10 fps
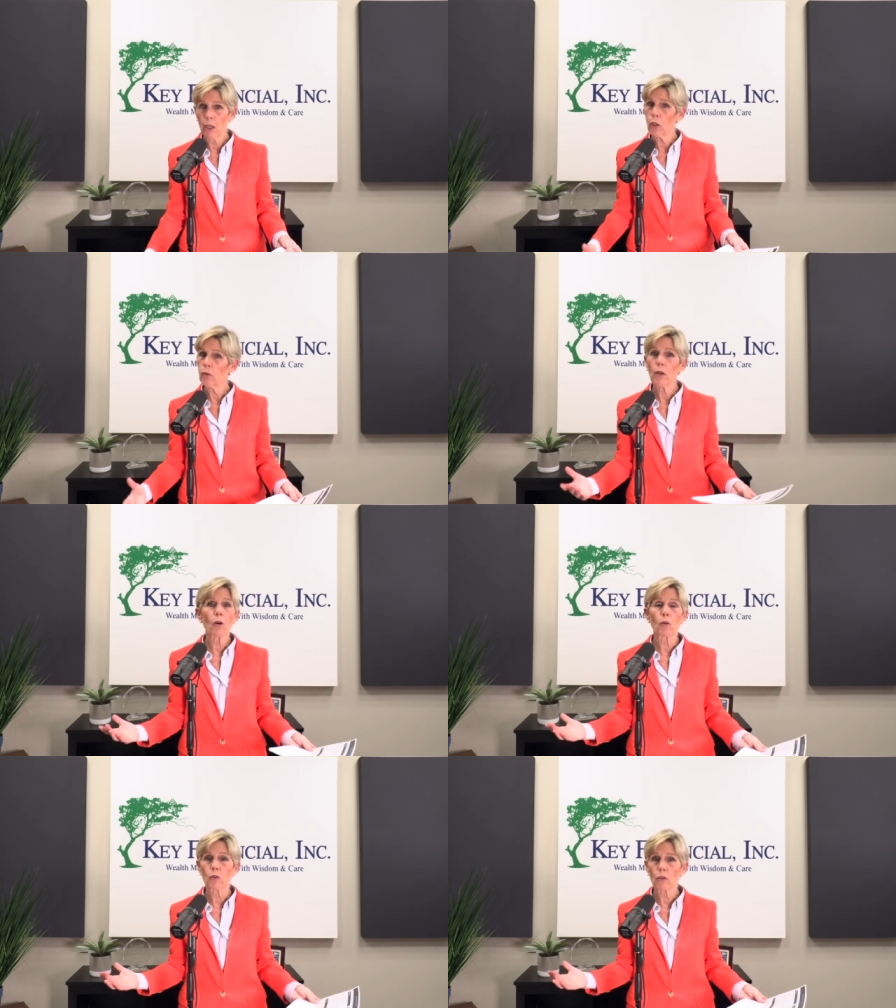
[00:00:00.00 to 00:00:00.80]
Who
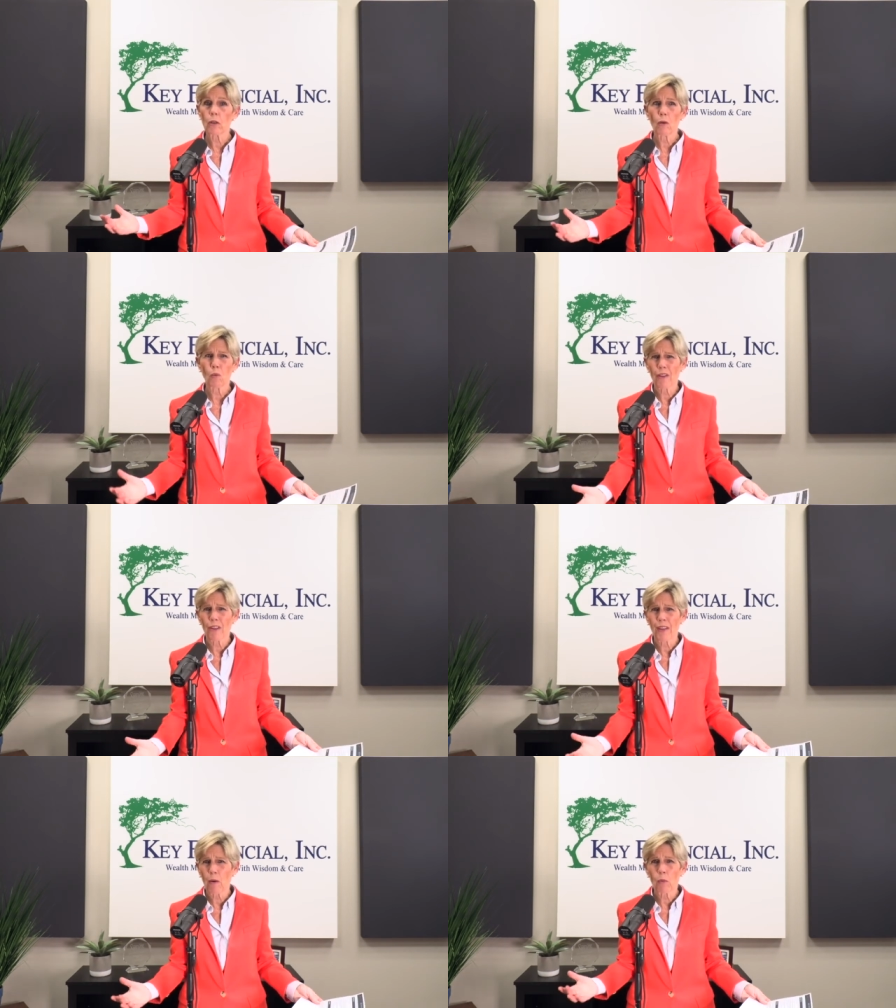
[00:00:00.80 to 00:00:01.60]
knows
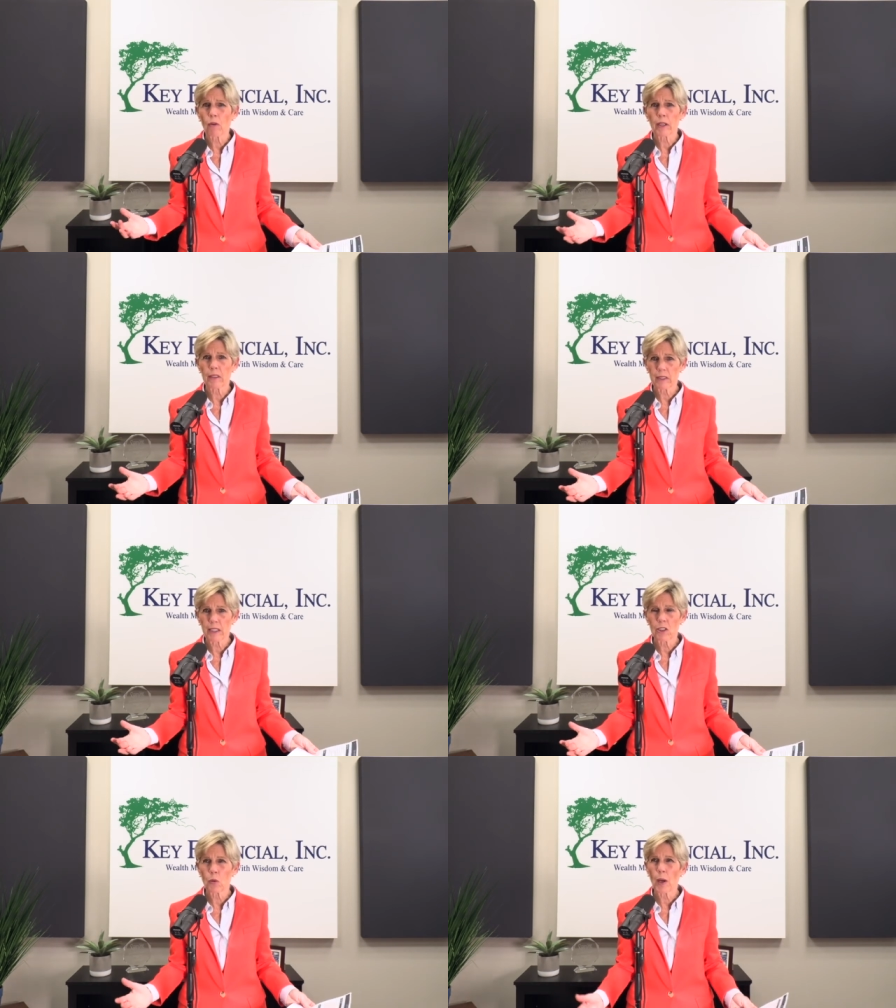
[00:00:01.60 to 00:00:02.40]
whether that will
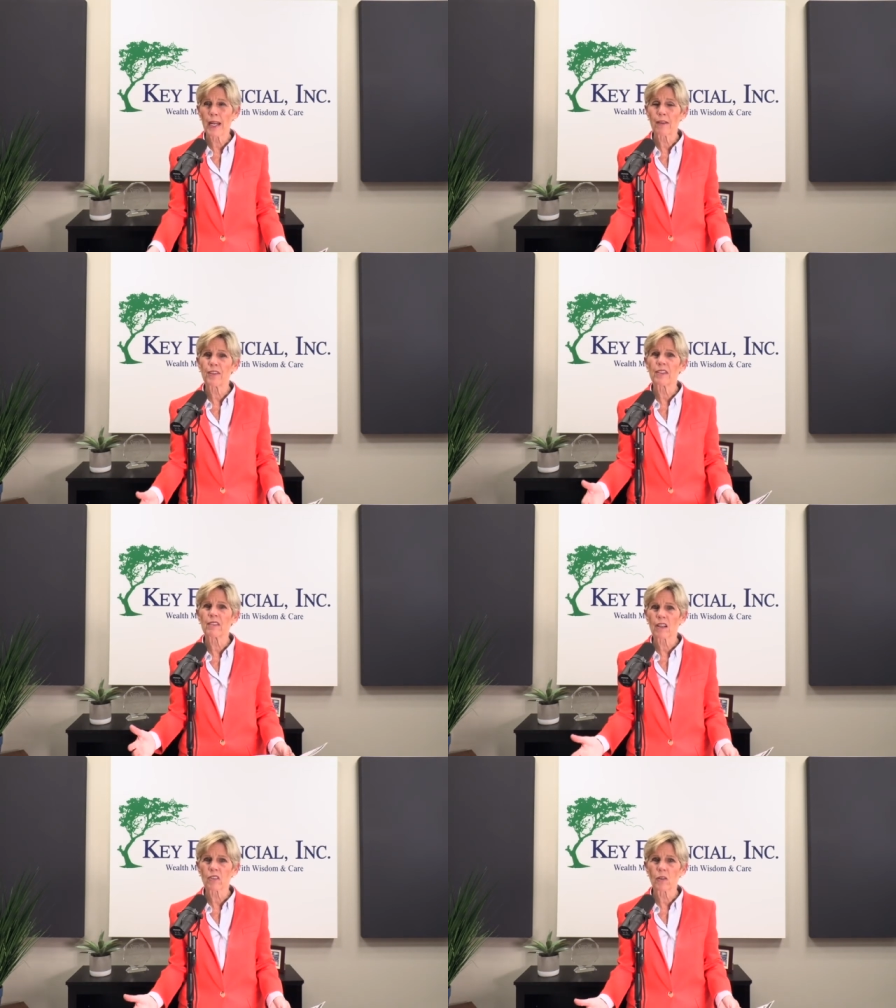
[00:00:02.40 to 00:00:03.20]
continue? And if it
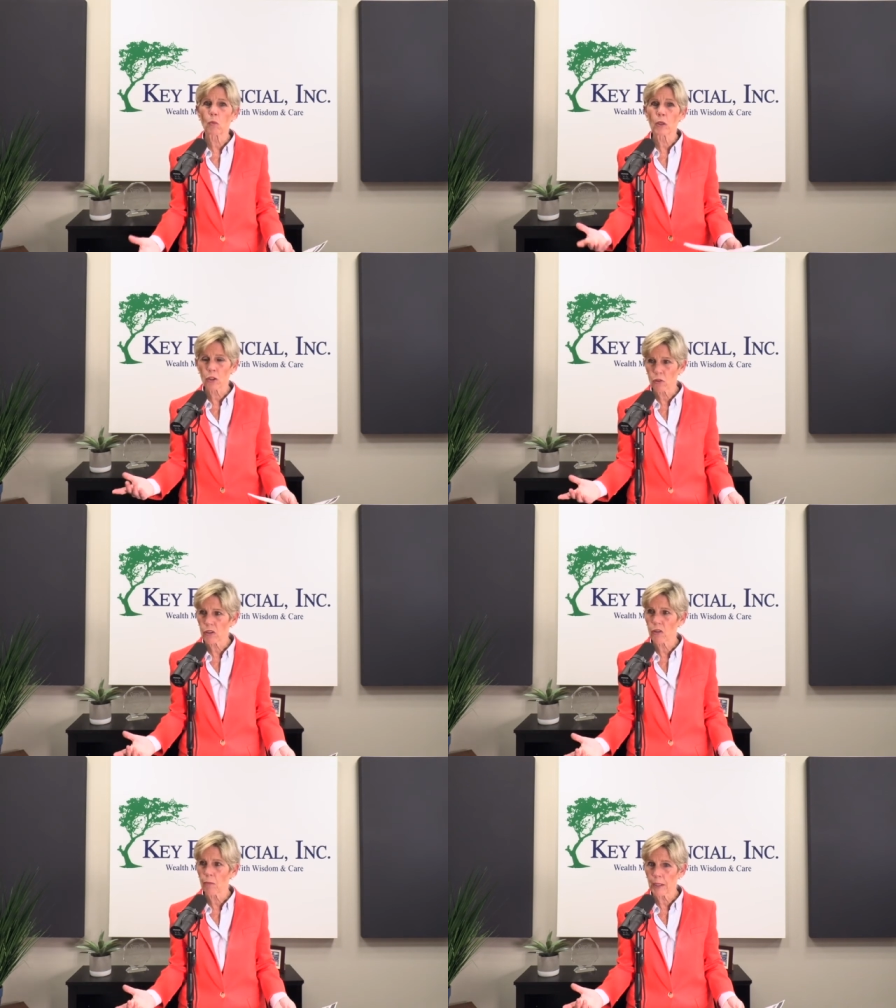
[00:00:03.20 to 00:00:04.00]
doesn't, will you
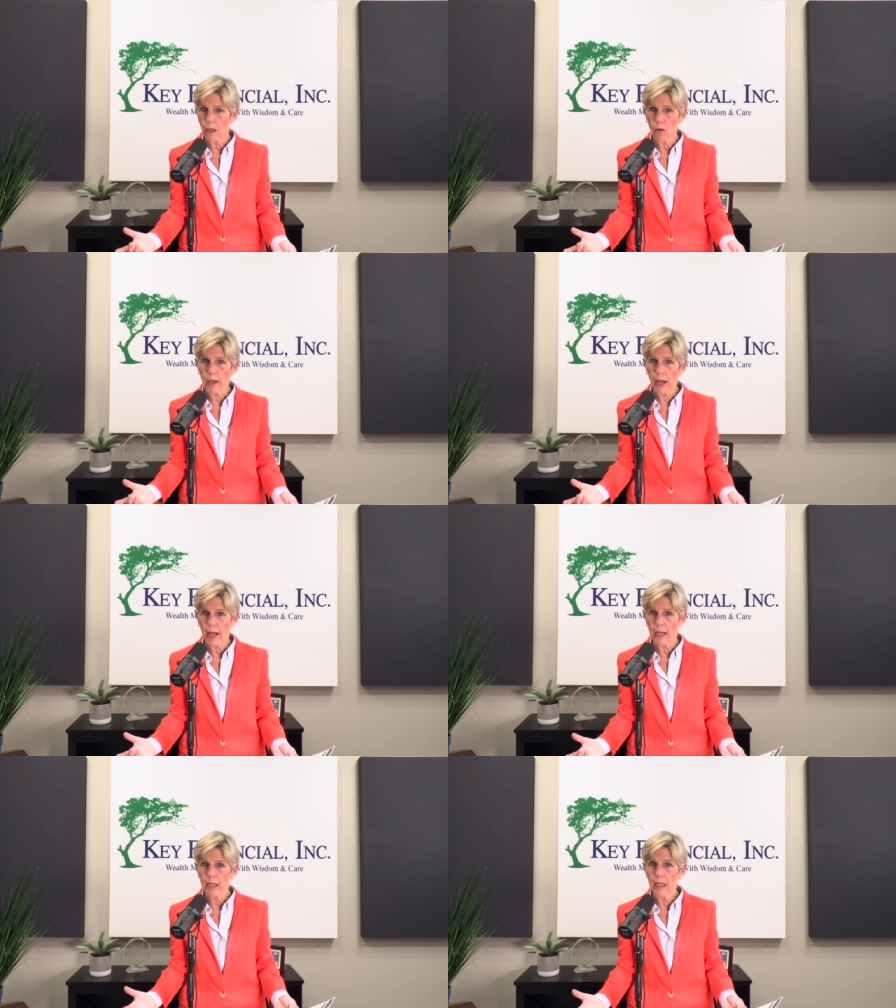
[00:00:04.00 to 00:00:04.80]
still be
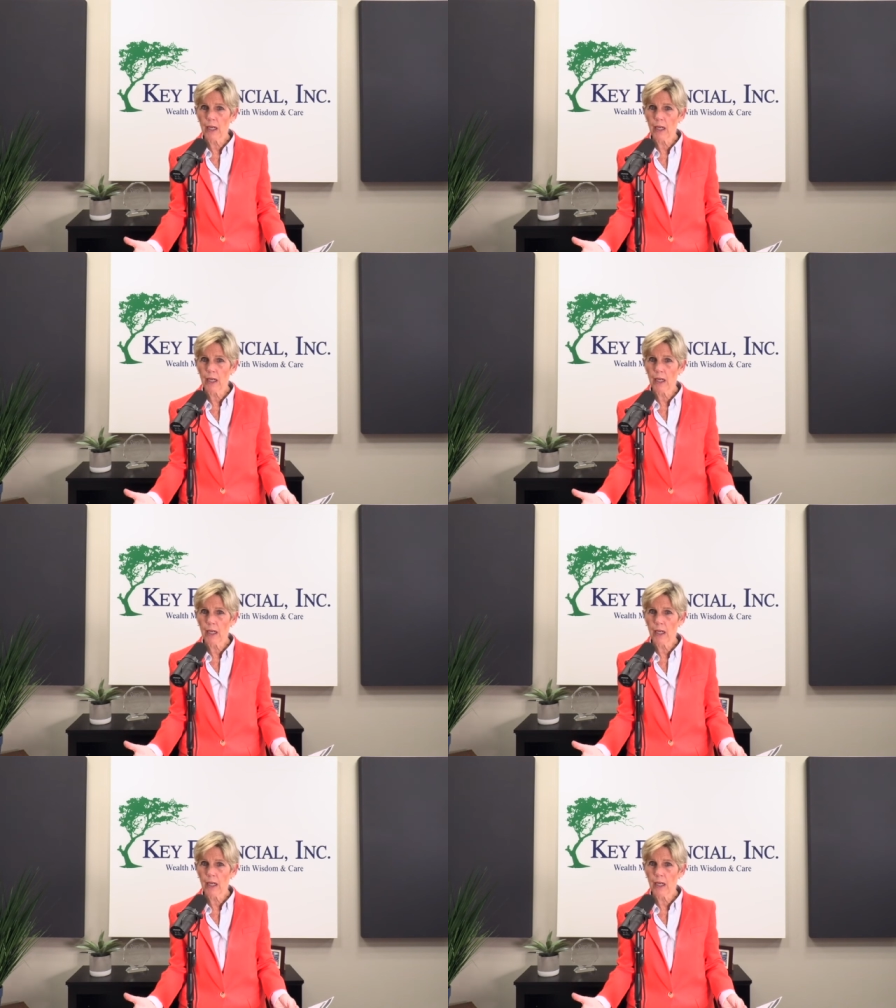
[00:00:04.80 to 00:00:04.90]
okay?